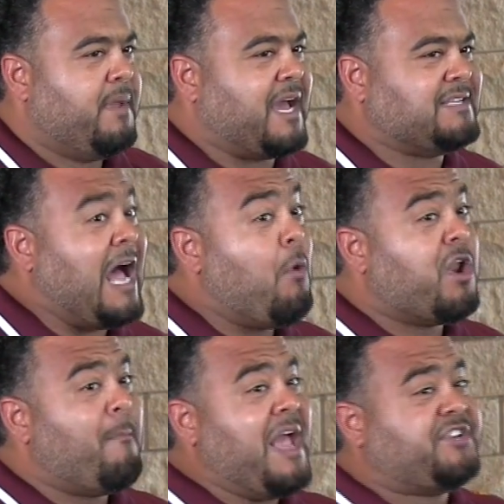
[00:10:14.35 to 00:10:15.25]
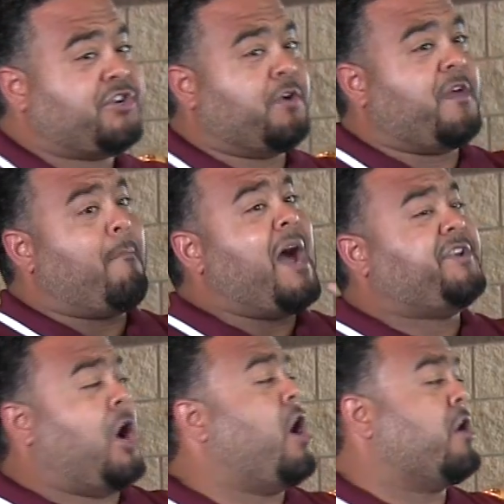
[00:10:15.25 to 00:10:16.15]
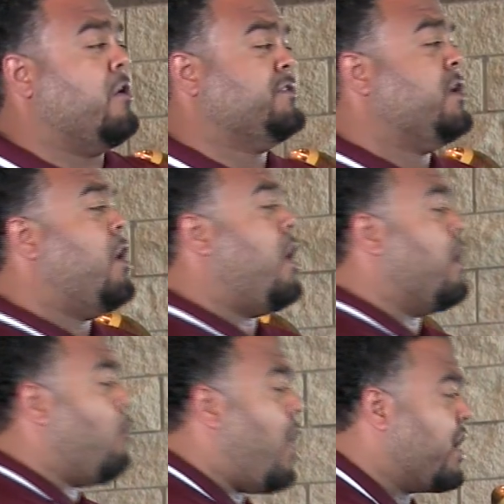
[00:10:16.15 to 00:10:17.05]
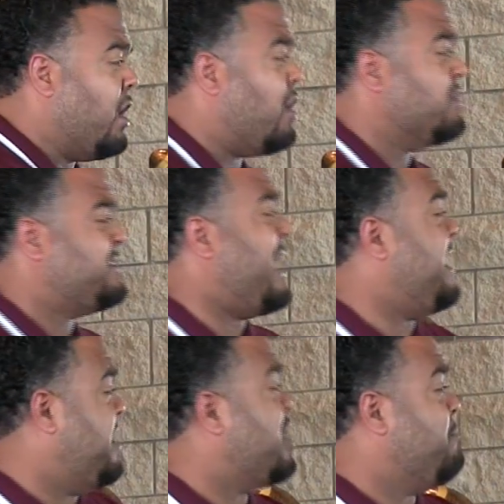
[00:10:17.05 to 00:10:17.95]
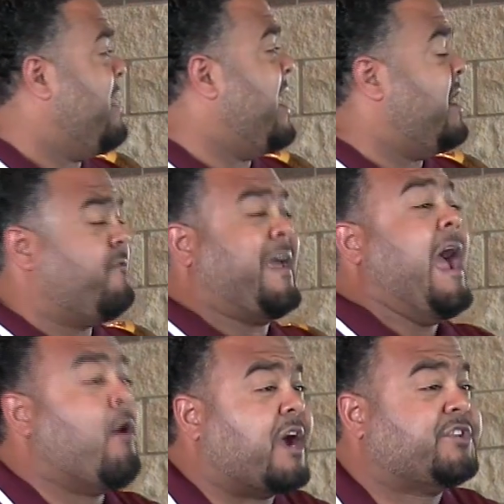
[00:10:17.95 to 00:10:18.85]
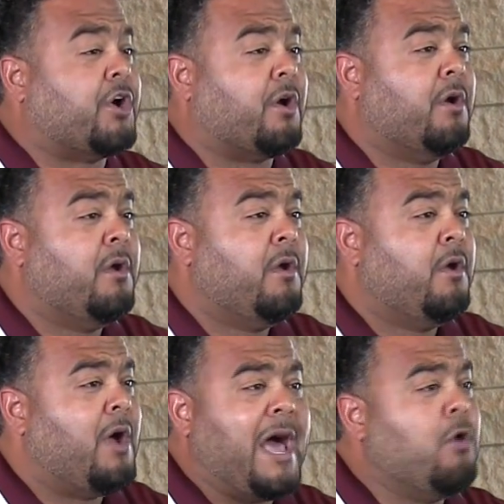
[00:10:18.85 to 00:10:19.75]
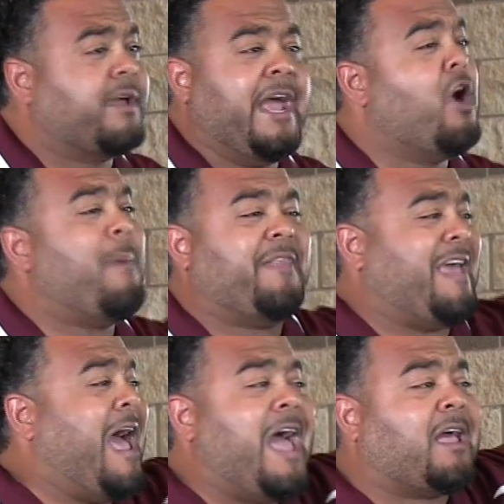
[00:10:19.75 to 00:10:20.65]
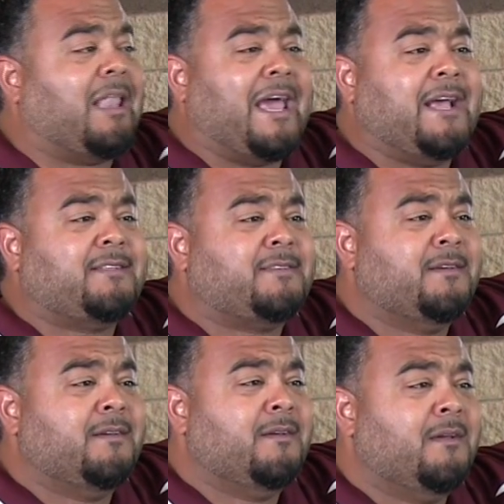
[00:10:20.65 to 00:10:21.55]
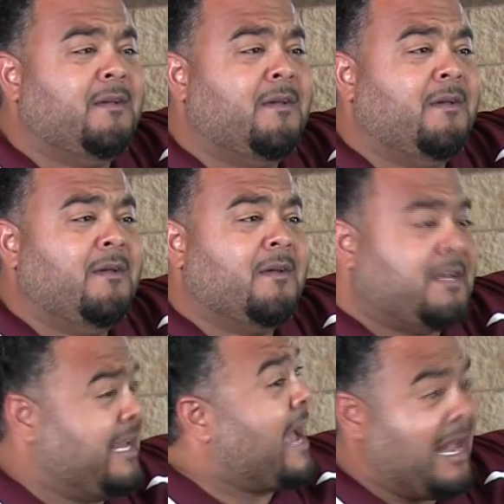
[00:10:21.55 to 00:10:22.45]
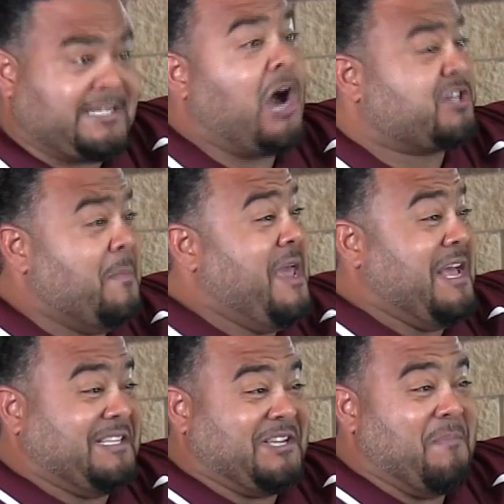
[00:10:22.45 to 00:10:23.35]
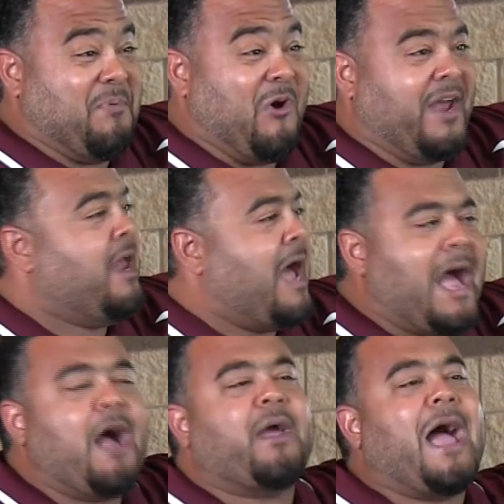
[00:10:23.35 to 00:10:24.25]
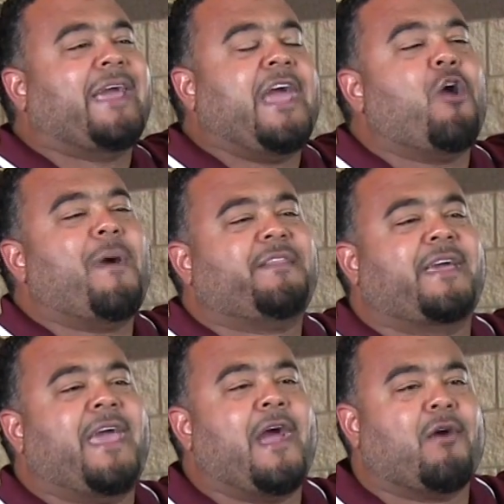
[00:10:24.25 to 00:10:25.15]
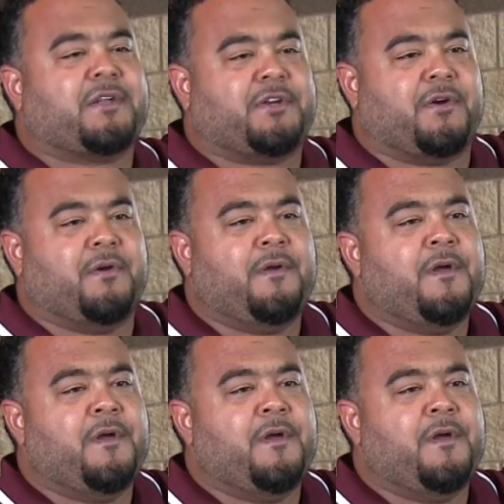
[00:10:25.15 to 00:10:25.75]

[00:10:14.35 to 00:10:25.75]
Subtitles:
Because I want to make sure that my daughters are walking alongside young men of character I don't care about the accolades because they got to talk to me at some point. I care about the character.